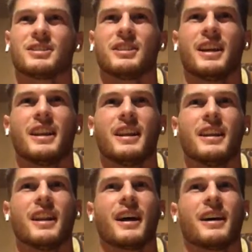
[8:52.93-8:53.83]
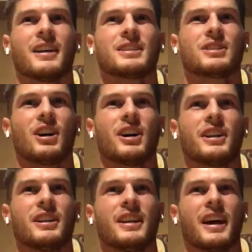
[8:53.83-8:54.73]
so then I
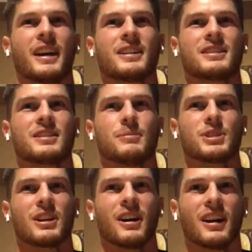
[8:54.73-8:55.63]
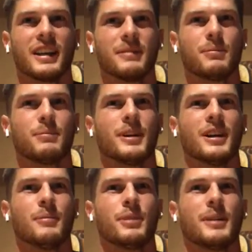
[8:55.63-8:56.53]
started at Mshlali
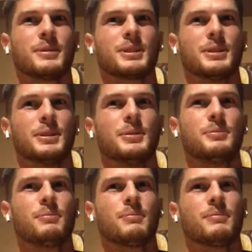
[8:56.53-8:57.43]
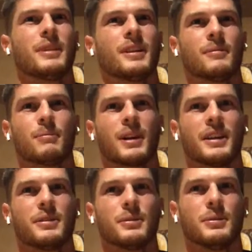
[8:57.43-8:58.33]
prep school and
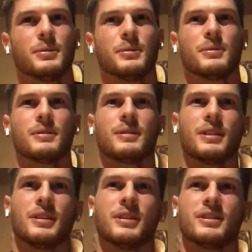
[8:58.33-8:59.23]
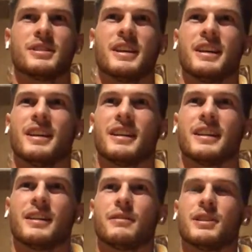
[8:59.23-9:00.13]
played through the years there, and
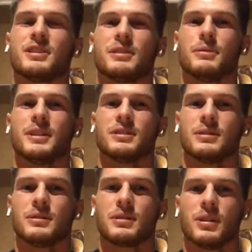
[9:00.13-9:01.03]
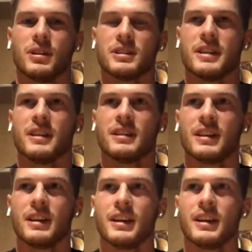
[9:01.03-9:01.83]
then eventually went to Kersney